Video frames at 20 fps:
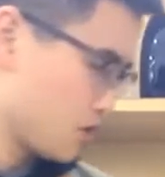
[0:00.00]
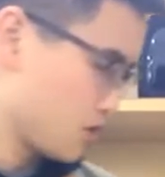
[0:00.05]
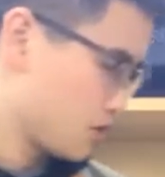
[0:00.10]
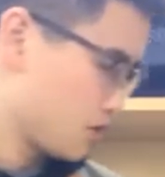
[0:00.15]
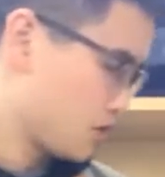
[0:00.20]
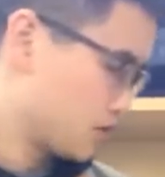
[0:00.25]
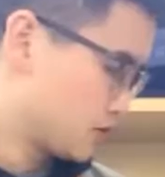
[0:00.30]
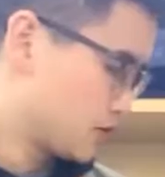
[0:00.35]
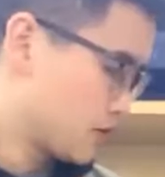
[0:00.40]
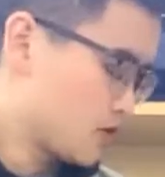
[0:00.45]

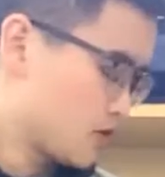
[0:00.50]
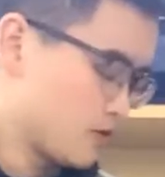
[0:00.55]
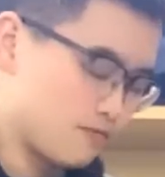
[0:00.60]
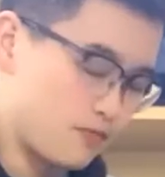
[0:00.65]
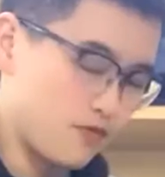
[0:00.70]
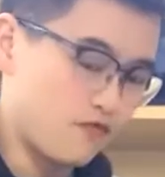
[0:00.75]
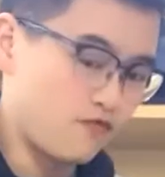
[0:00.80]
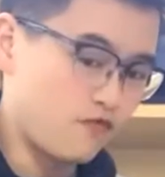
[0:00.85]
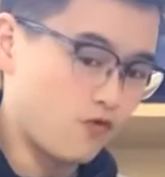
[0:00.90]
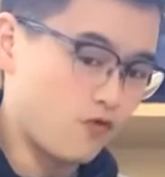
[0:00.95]
you're going to
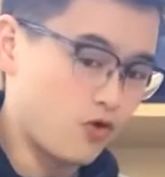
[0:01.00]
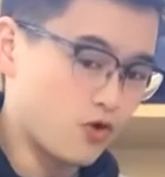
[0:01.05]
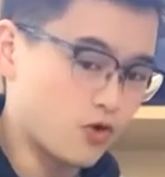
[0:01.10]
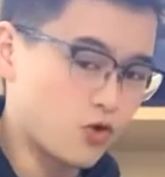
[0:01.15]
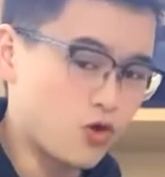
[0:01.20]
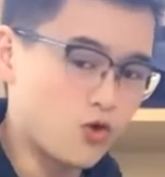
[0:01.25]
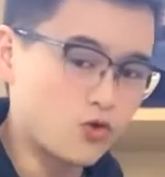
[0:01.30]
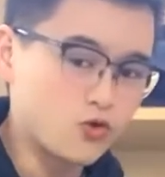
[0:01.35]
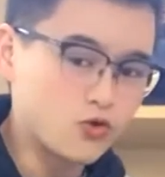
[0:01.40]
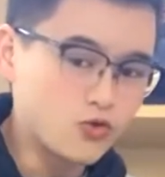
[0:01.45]
use it,
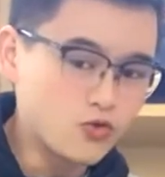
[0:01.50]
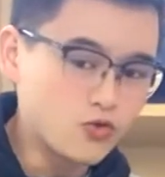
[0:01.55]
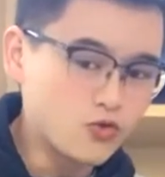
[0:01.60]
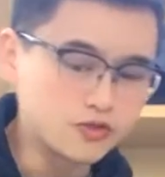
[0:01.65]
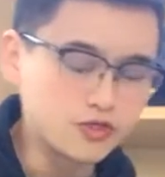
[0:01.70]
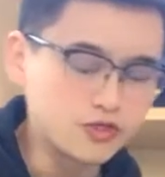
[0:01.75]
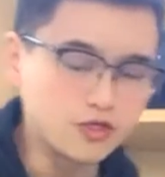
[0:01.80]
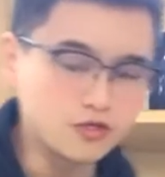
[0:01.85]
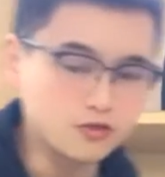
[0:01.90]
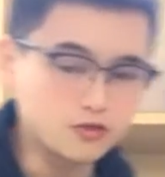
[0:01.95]
you need to
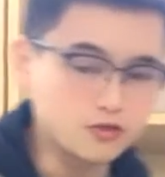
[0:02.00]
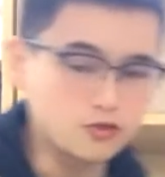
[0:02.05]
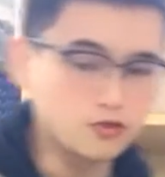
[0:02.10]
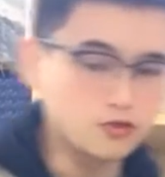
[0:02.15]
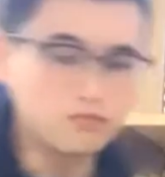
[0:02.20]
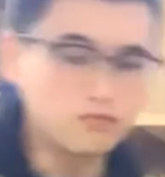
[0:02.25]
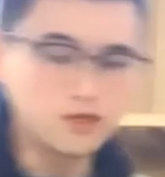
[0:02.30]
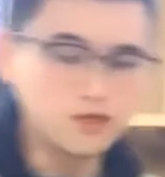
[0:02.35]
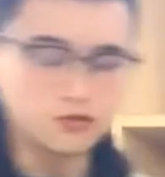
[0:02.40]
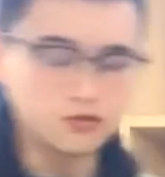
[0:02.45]
make sure
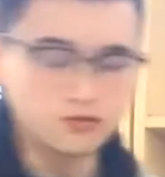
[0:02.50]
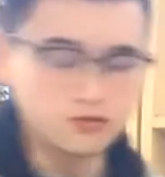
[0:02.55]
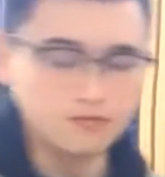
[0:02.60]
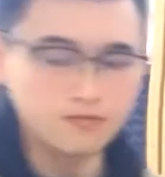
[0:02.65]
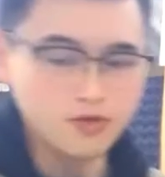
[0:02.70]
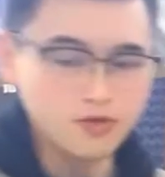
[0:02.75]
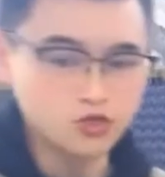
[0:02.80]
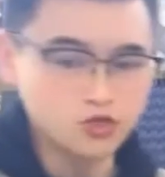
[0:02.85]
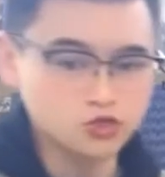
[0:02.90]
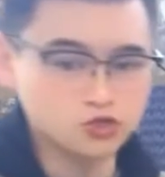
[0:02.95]
the
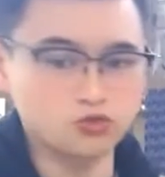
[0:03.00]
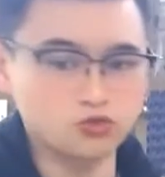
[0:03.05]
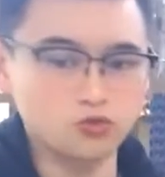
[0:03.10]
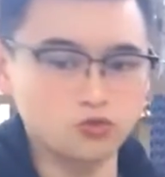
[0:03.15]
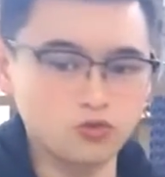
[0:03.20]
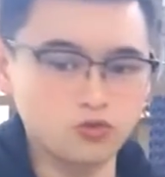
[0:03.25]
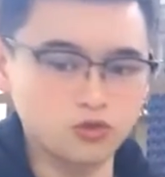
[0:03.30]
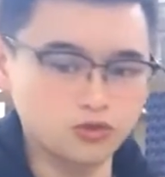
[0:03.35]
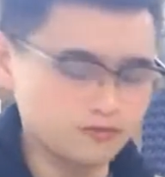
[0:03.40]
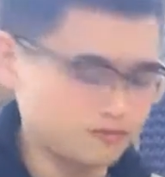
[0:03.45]
machine is well
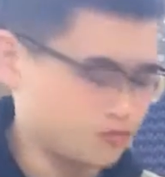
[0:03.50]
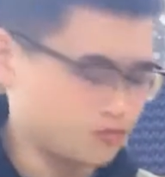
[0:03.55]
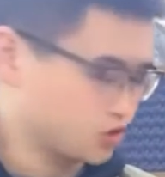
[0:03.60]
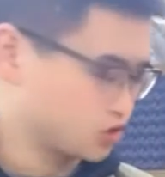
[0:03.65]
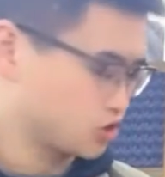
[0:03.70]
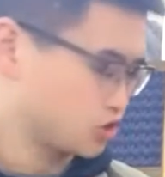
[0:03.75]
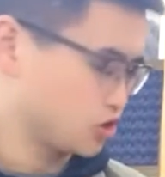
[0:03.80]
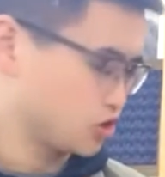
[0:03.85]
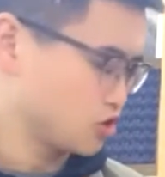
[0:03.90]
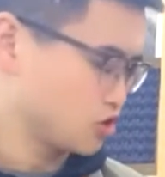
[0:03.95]
connected
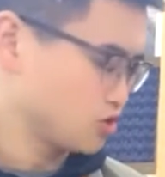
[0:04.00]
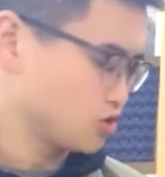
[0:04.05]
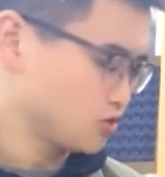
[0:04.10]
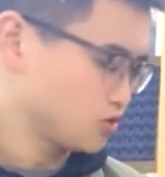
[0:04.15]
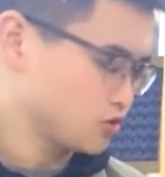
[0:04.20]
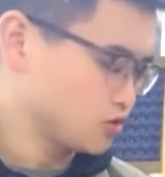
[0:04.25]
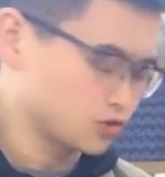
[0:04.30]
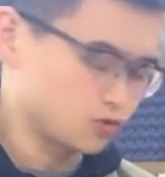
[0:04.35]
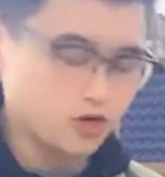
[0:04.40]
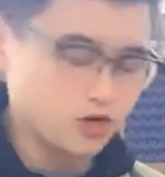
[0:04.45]
with the
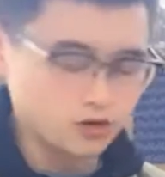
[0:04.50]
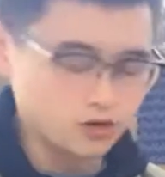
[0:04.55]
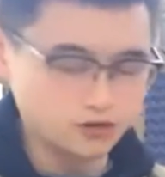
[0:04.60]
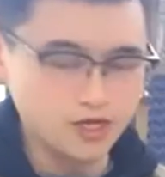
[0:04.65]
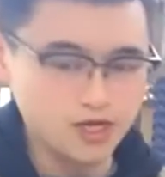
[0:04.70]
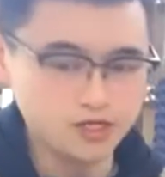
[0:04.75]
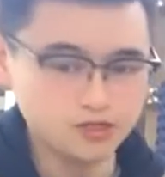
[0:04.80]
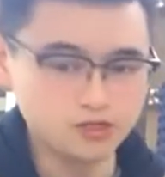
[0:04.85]
networks.